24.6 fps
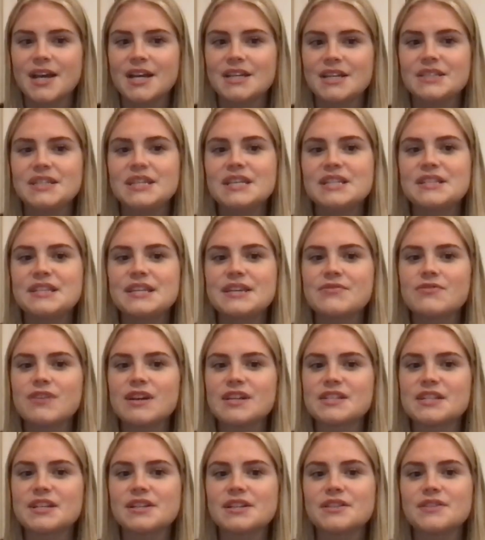DC
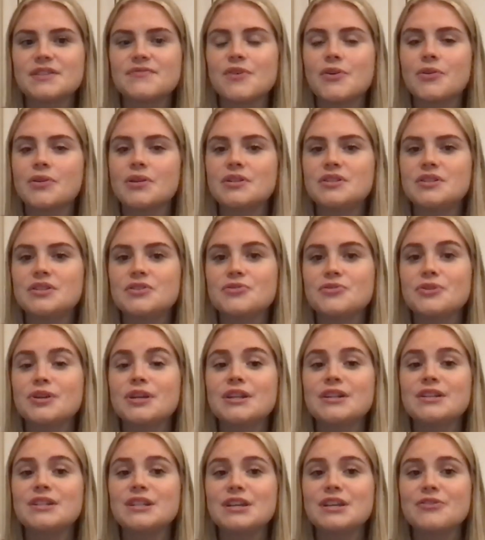residents voted to
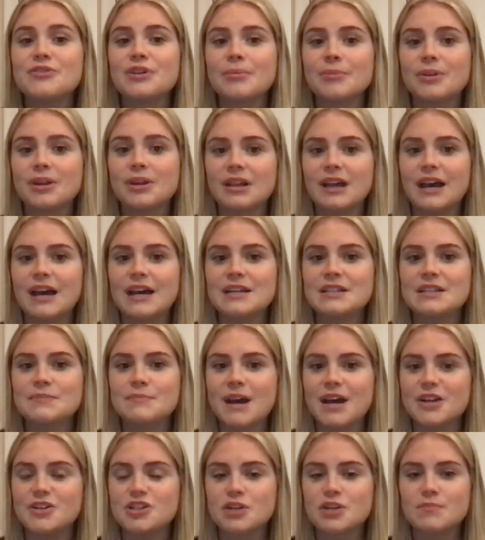decriminalize
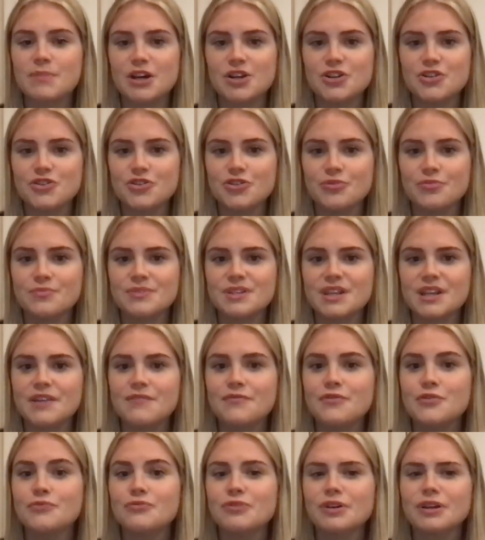magic mushrooms, and
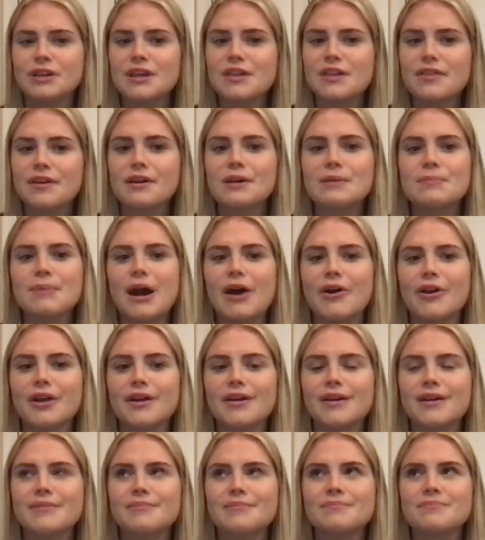if you really think about
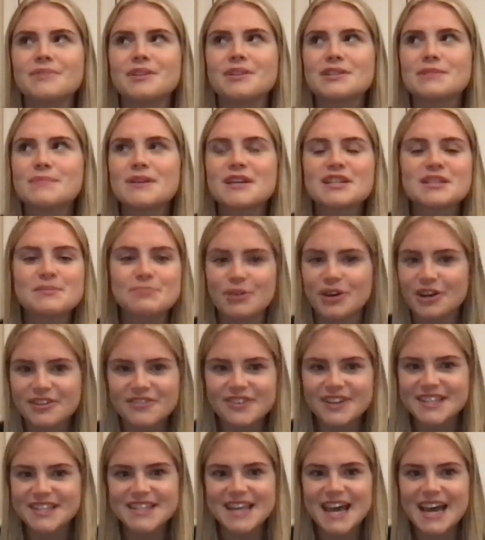it, this makes
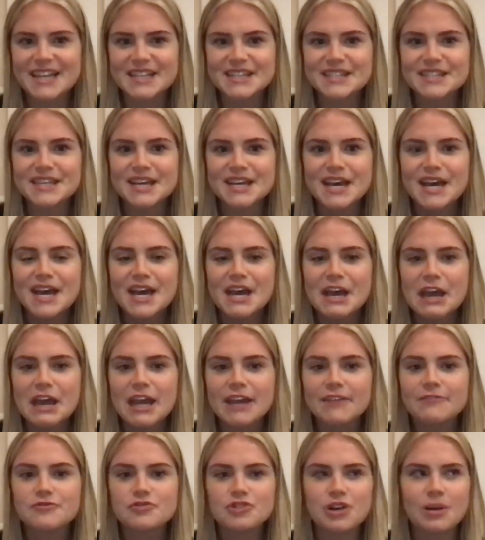perfect sense.
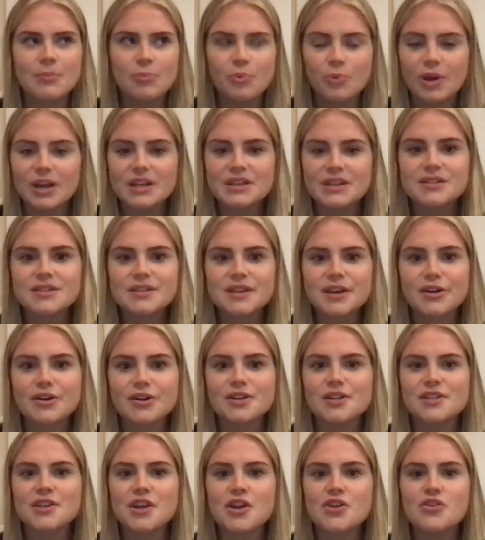If Trump wins, there
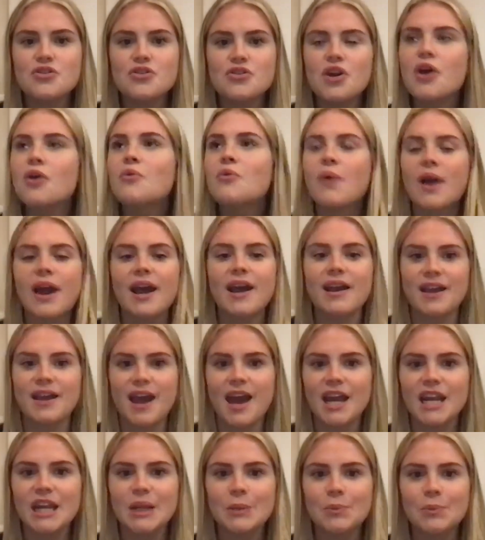is no way
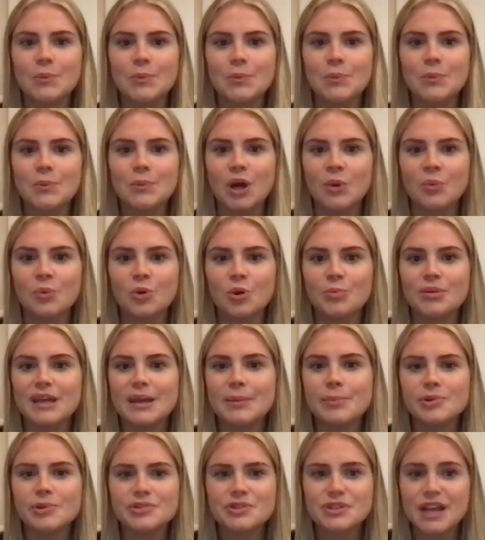anyone will be
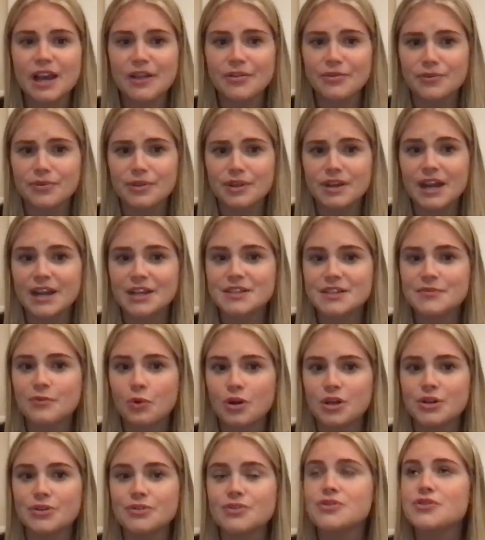able to get through the next
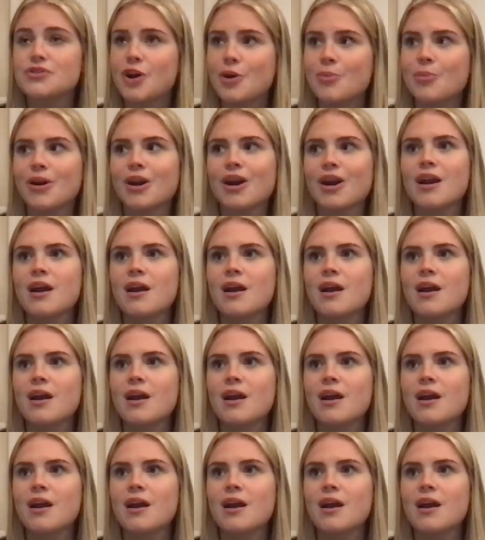4 years sober,